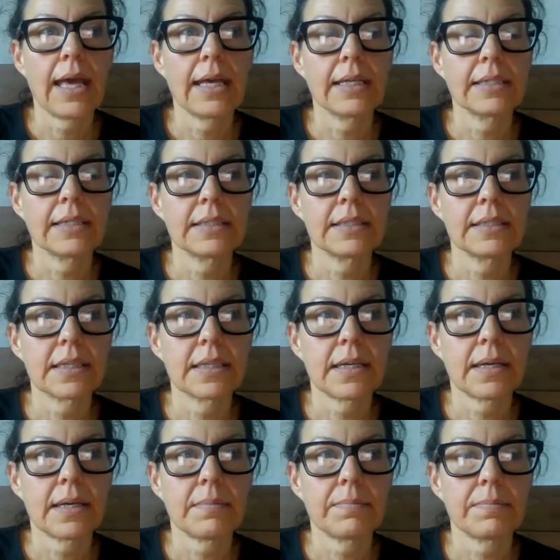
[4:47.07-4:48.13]

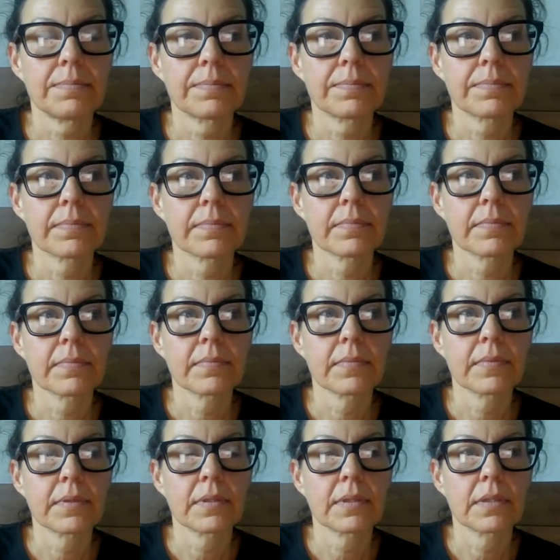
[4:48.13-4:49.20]
And,
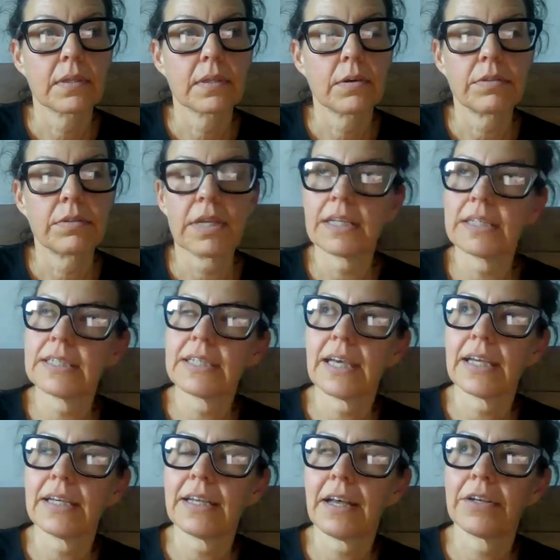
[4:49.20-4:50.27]
or
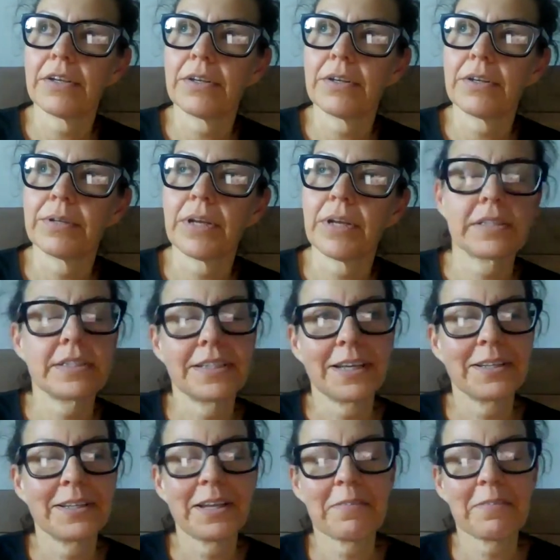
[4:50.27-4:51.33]
98, I don't know,
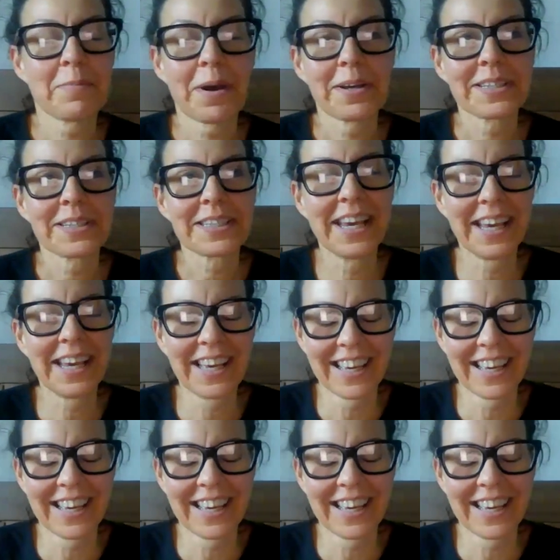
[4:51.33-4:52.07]
99, never mind.